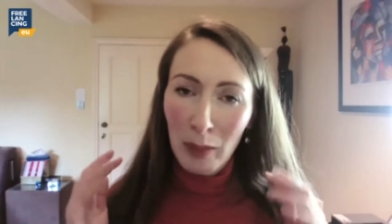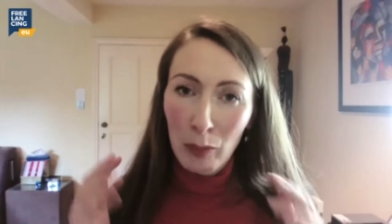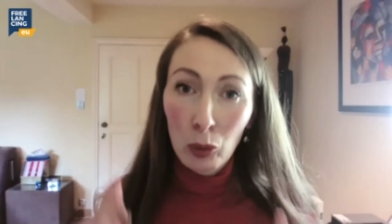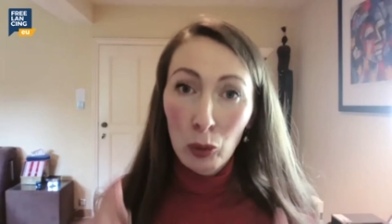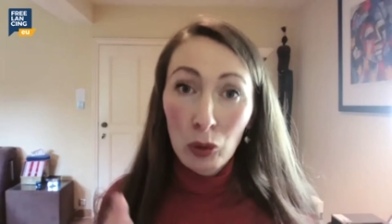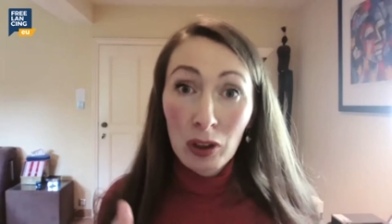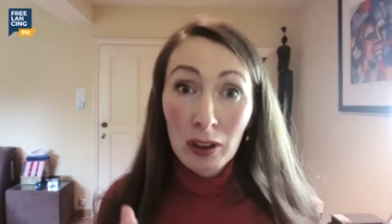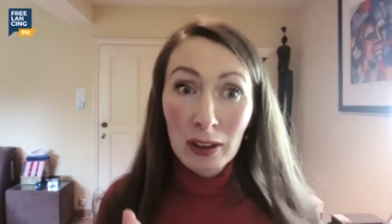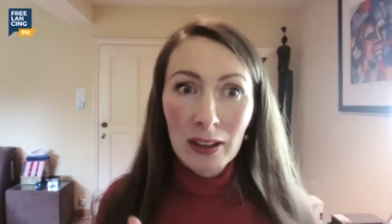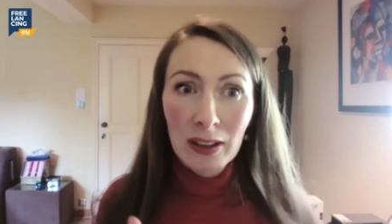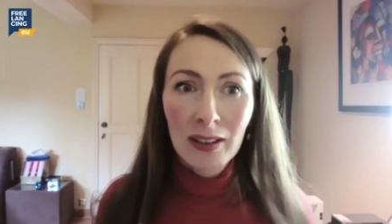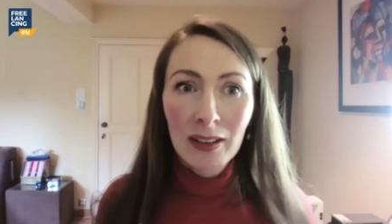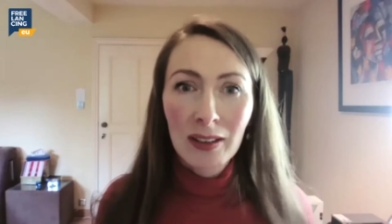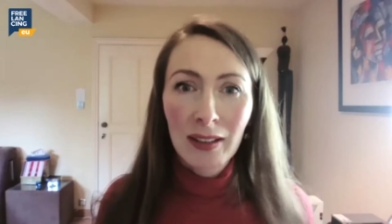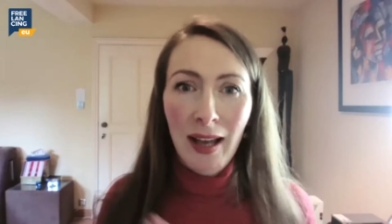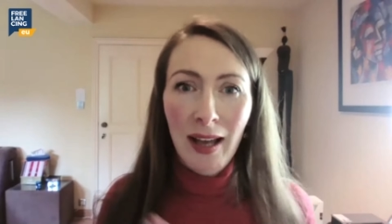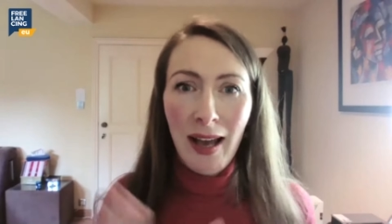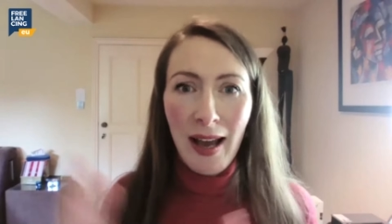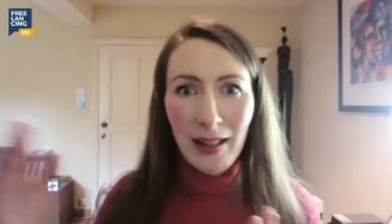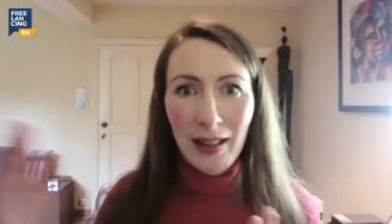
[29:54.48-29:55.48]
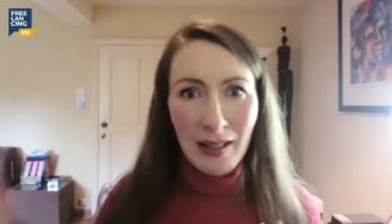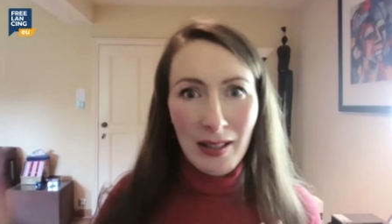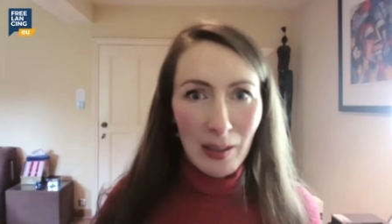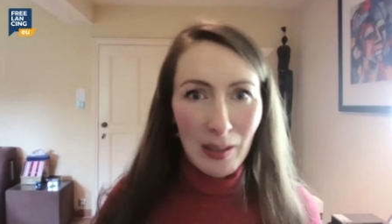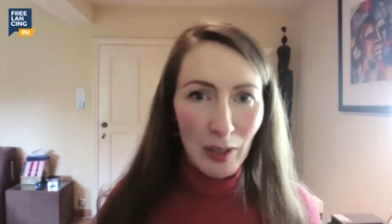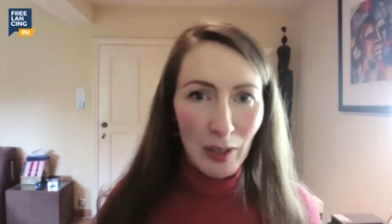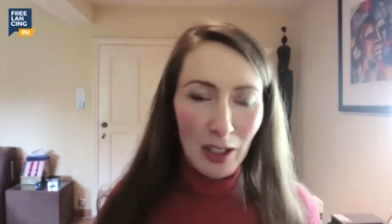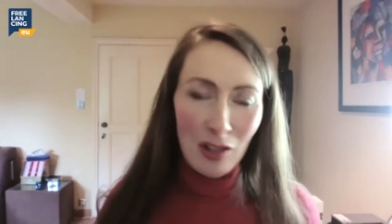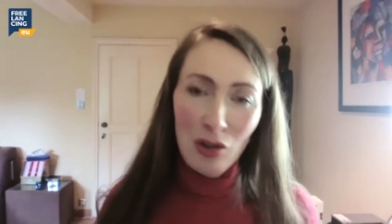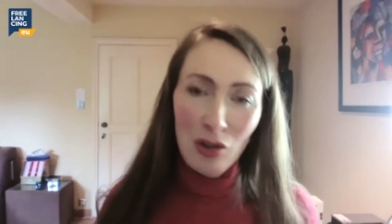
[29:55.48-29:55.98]
put in it, add
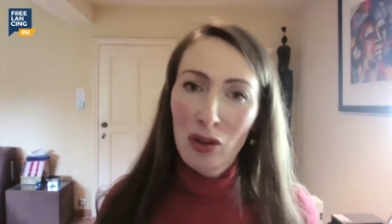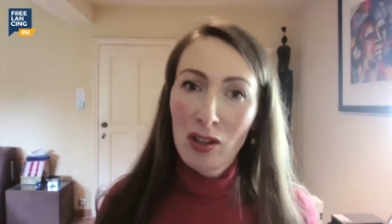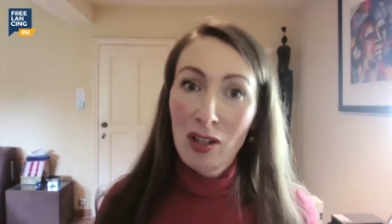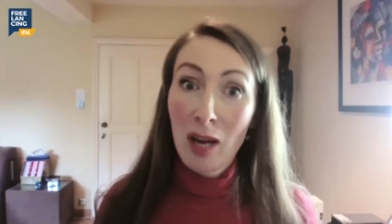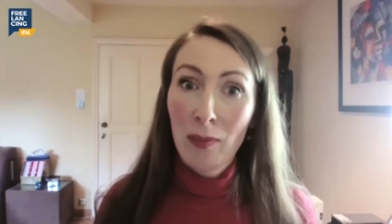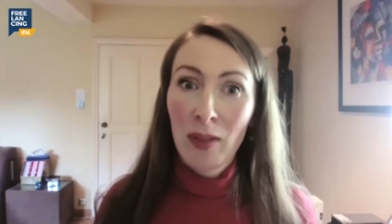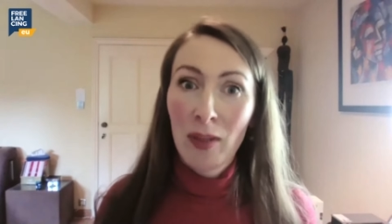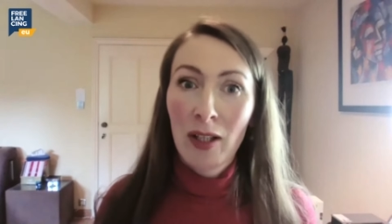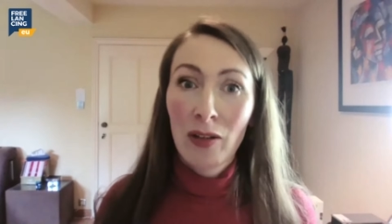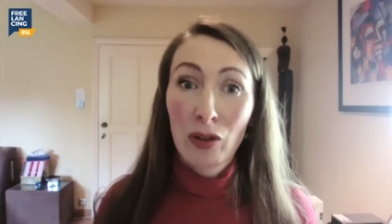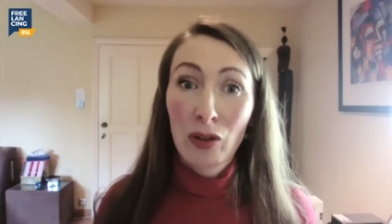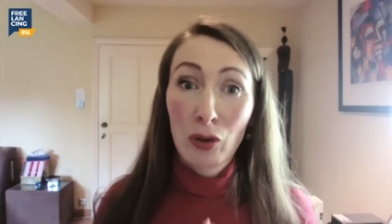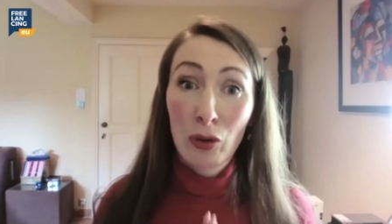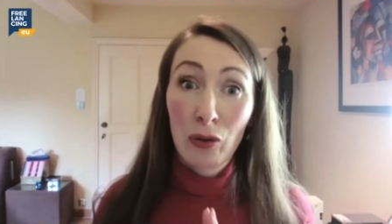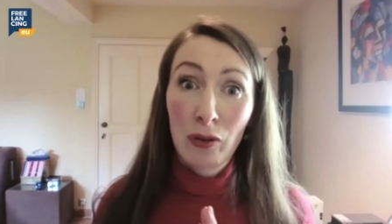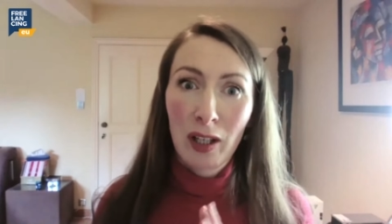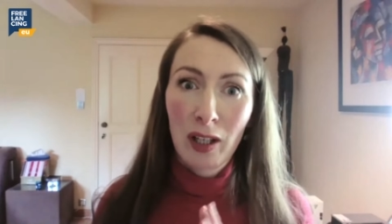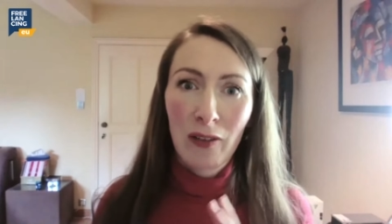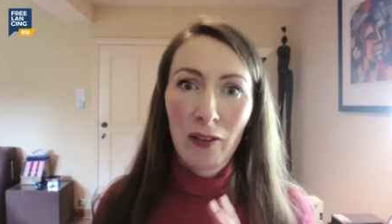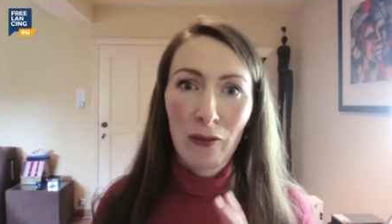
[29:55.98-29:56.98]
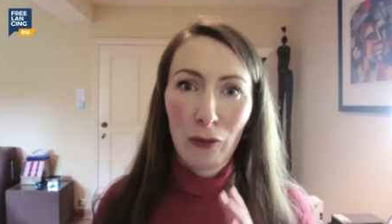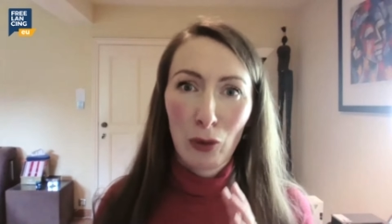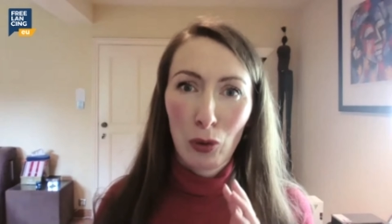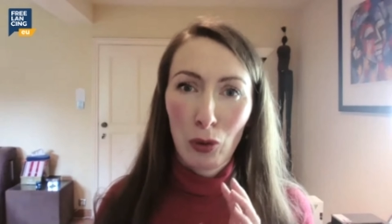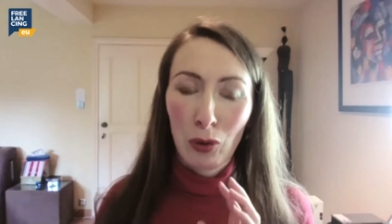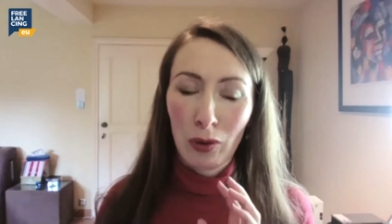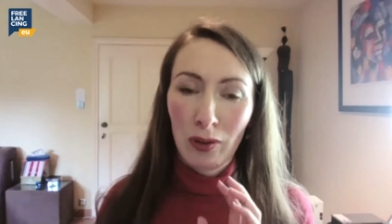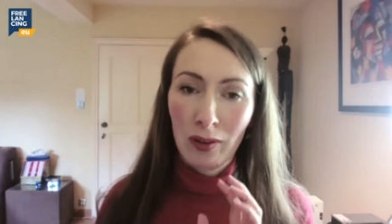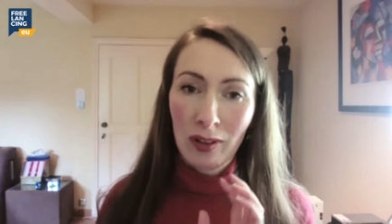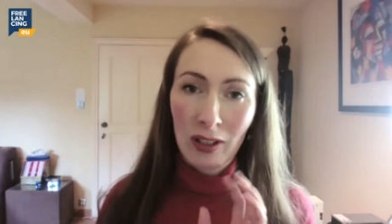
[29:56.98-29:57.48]
some extra time that you think
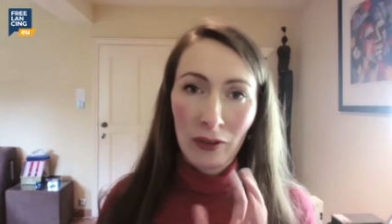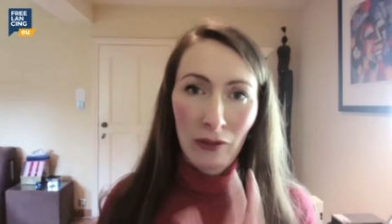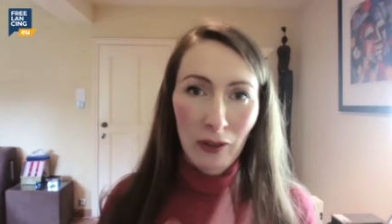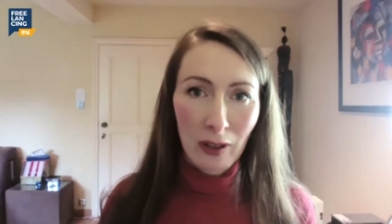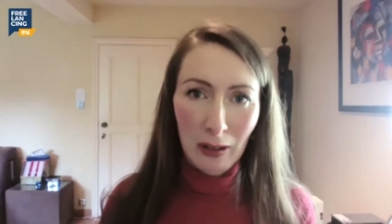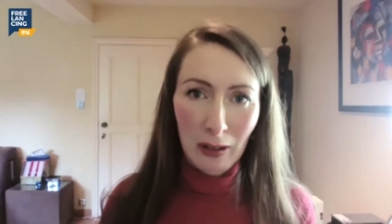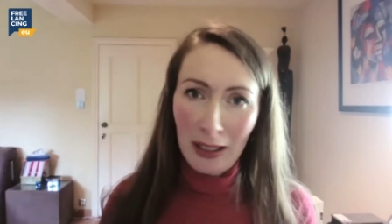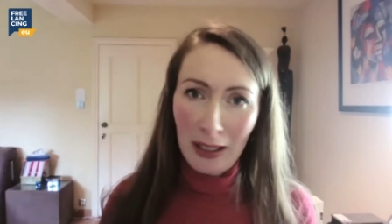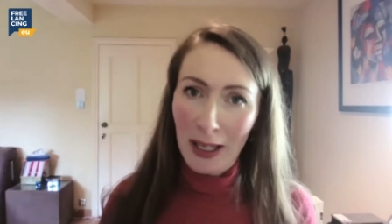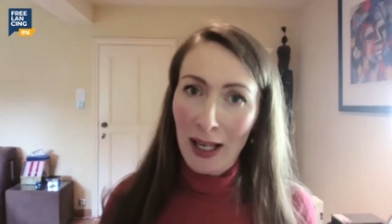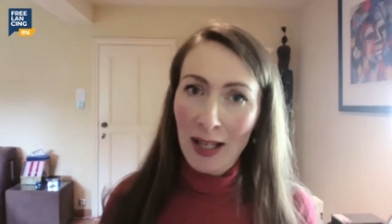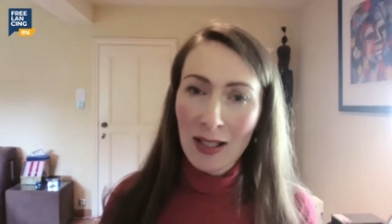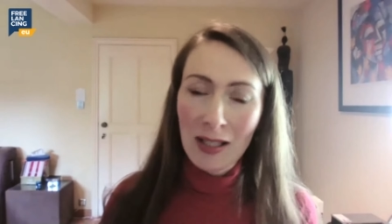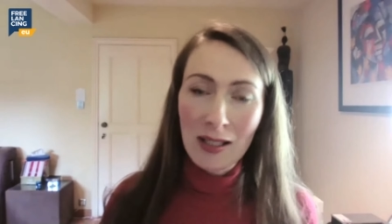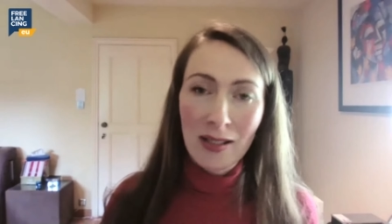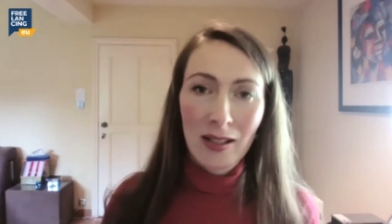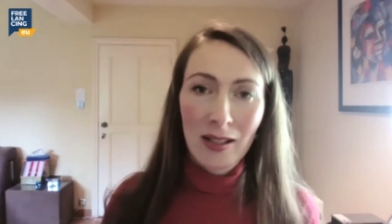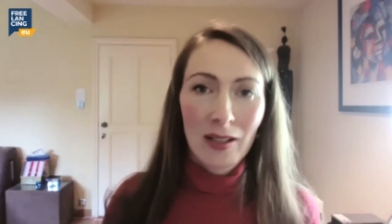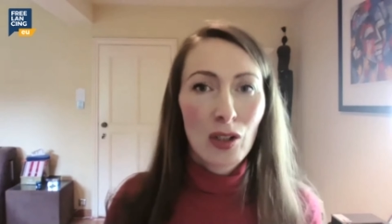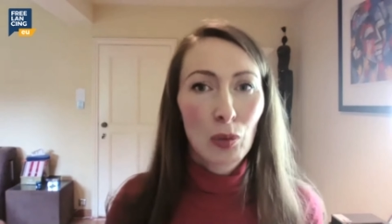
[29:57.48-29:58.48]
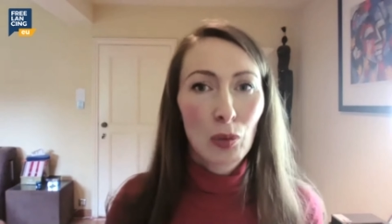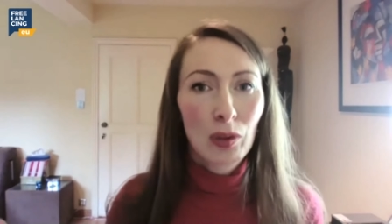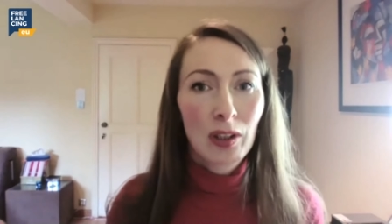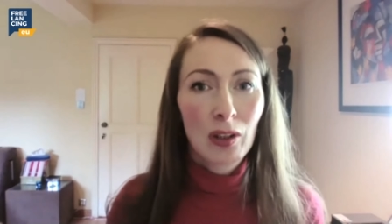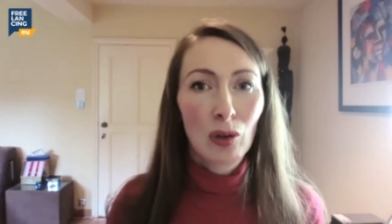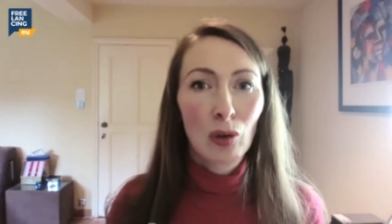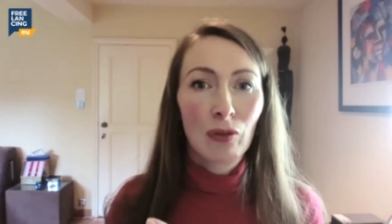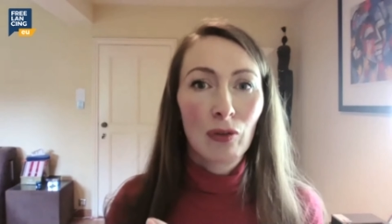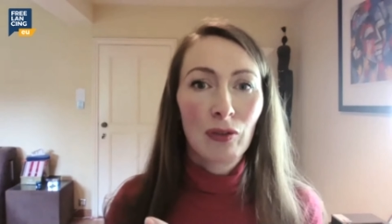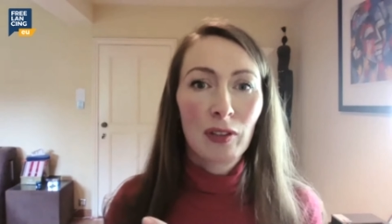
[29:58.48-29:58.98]
for difficult cases that you would
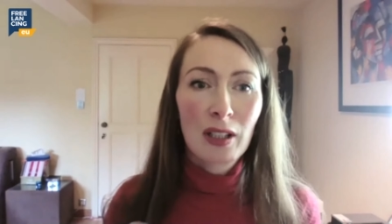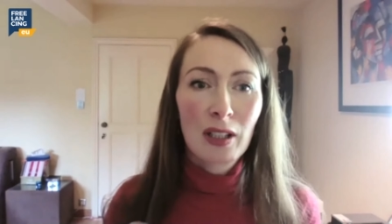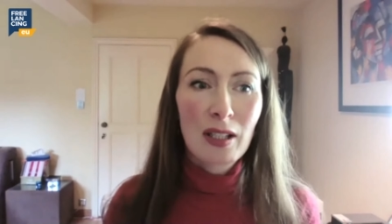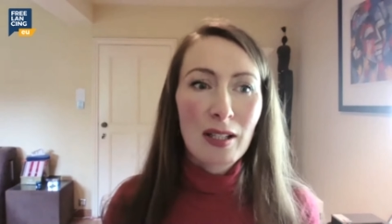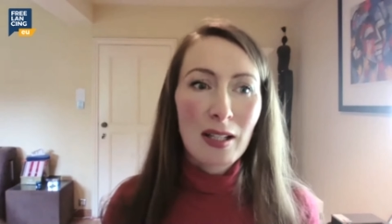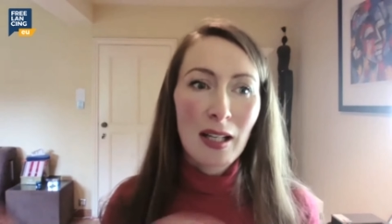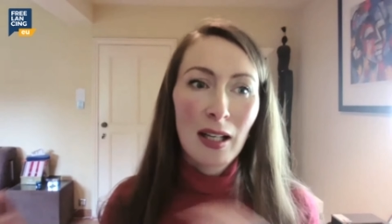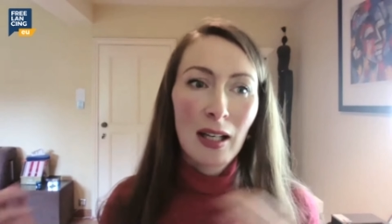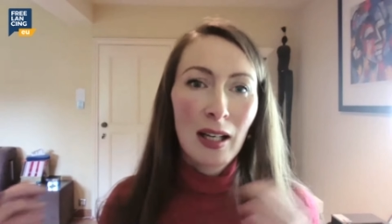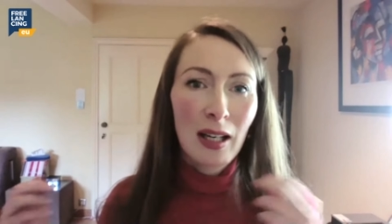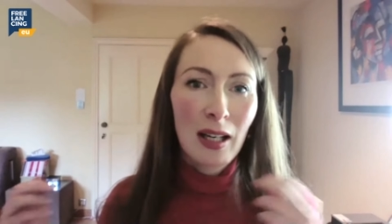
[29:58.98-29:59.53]
need to fix,